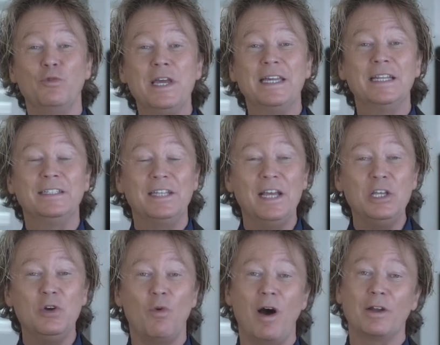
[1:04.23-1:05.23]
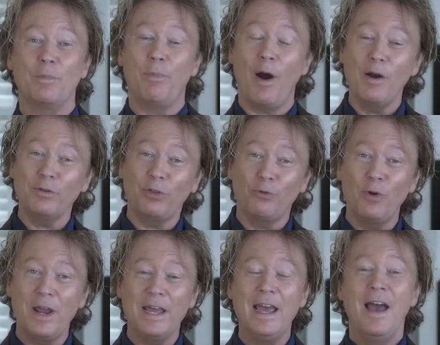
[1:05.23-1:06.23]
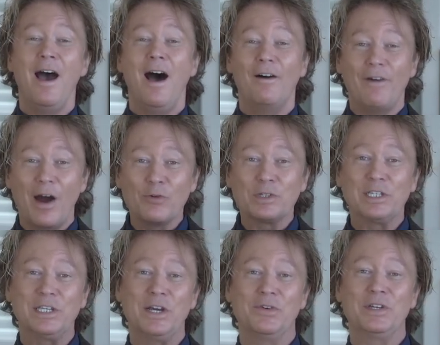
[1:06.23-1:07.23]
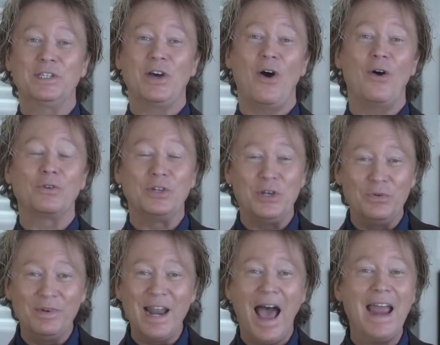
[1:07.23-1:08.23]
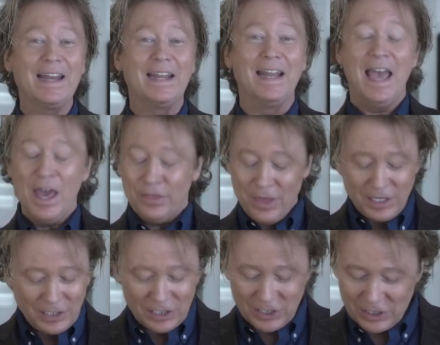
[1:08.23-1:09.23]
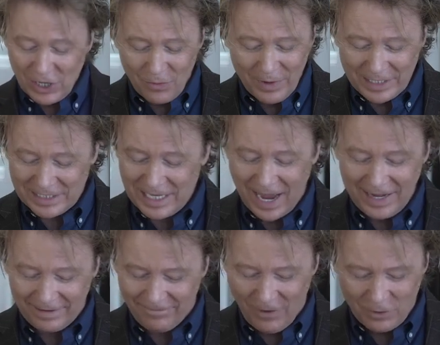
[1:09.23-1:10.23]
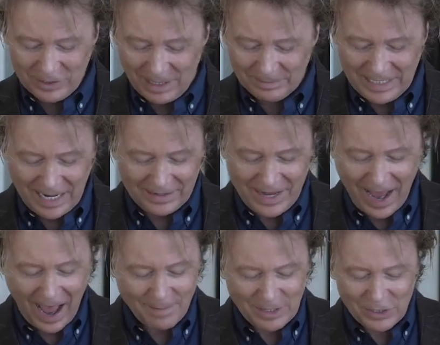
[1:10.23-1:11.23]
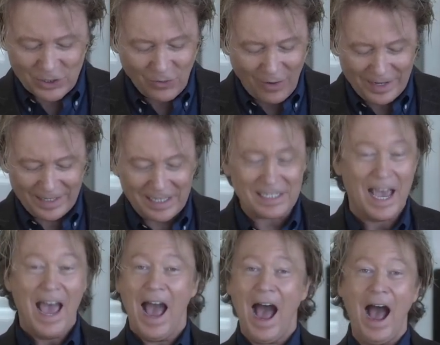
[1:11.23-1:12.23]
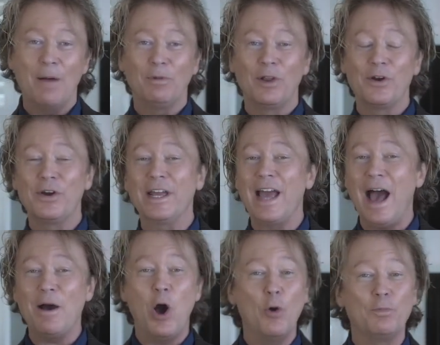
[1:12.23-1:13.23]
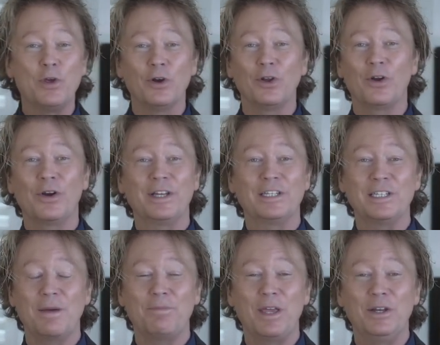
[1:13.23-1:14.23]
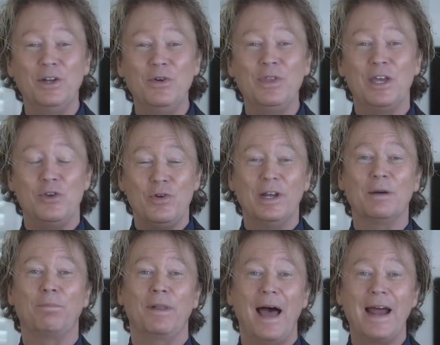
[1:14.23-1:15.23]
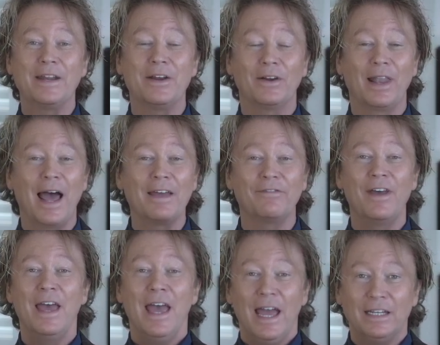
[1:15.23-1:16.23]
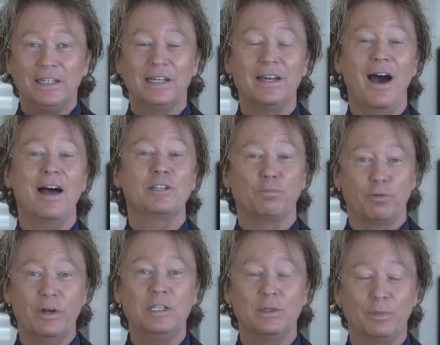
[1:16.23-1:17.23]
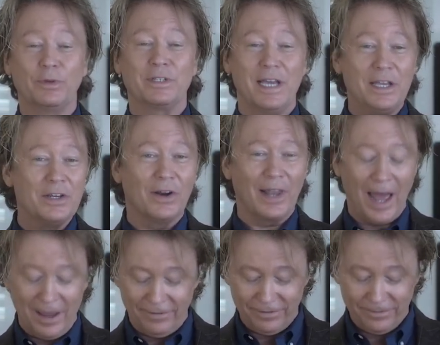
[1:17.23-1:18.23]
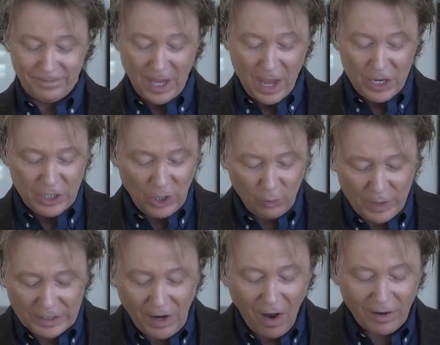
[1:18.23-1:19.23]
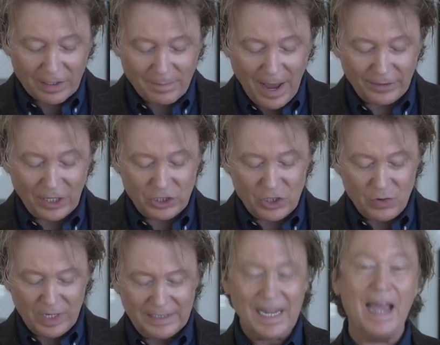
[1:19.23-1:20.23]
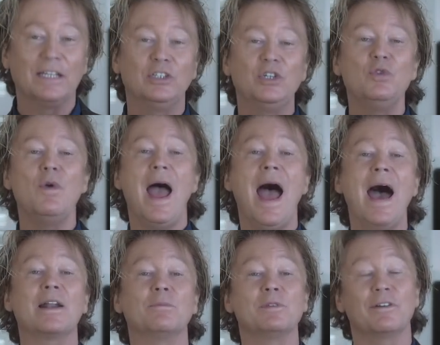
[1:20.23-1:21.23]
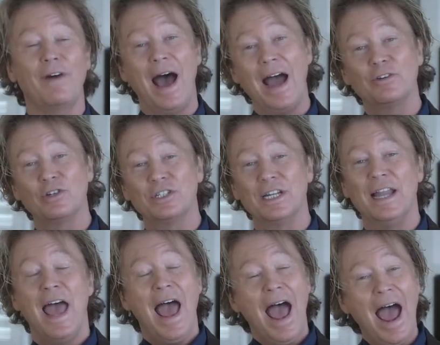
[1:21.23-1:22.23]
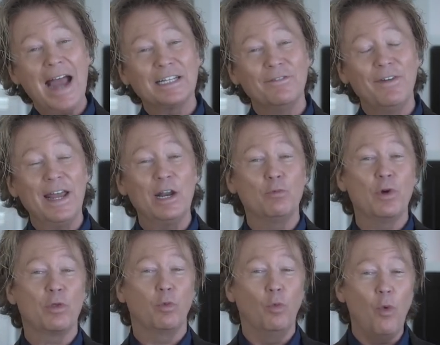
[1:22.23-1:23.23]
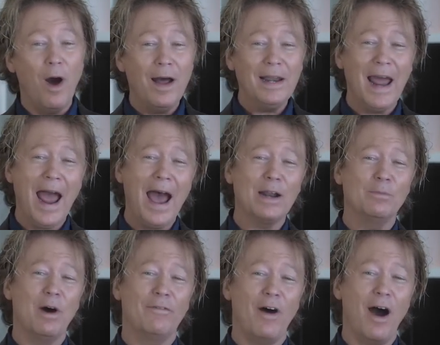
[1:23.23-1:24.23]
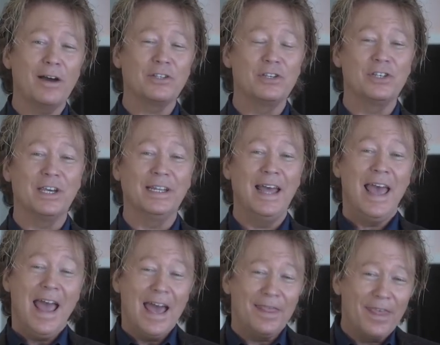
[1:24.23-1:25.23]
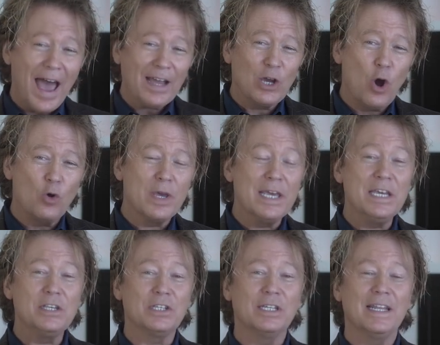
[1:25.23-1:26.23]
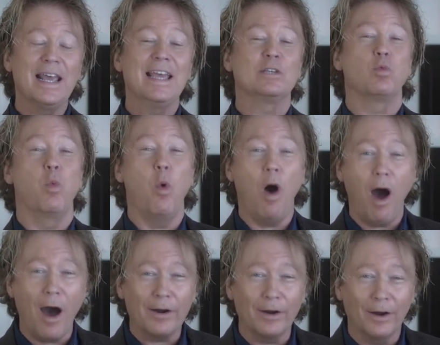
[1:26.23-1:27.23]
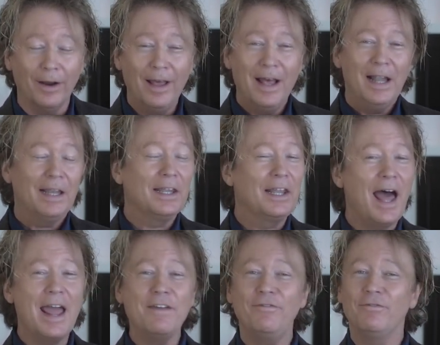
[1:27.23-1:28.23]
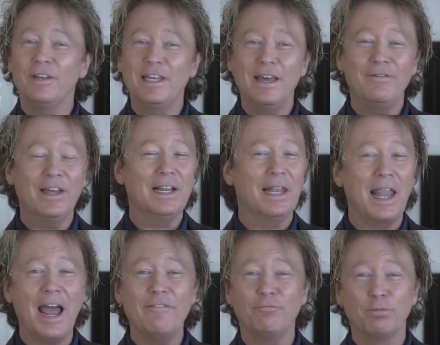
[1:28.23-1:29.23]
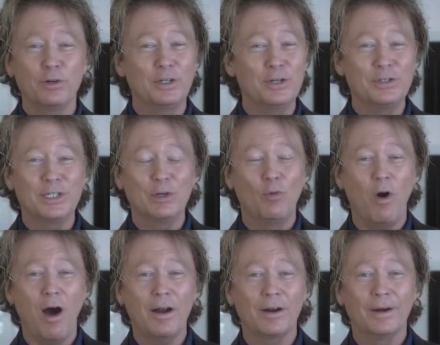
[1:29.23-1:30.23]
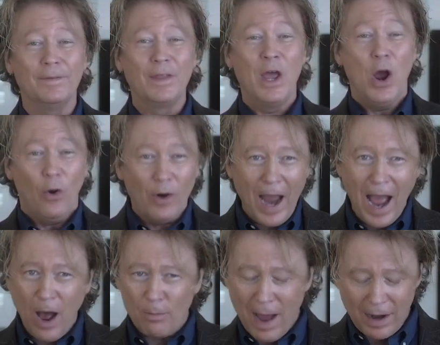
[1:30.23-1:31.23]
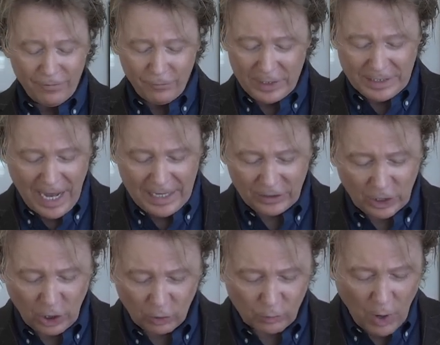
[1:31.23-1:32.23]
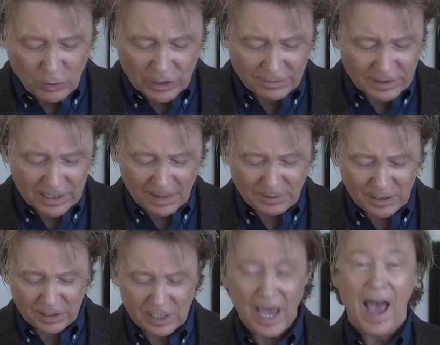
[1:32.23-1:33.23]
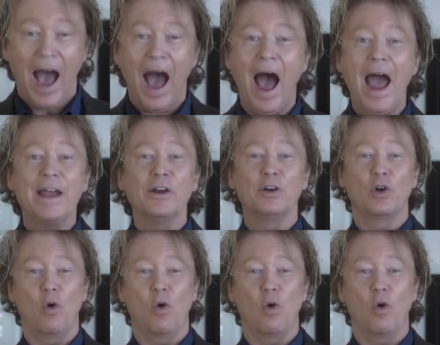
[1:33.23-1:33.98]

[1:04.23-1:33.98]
we continue on to part three of our series called United. This is so exciting, folks. I'm telling you, I'm enjoying this. I'm learning. I hope you're learning something new that you can apply to your life and to God's principles in your life. You know, we talked about this. You can take two atoms of hydrogen activated with one atom of oxygen, and that cohesion is water life giving, life producing water? Or how about if we take the corrosive substance iron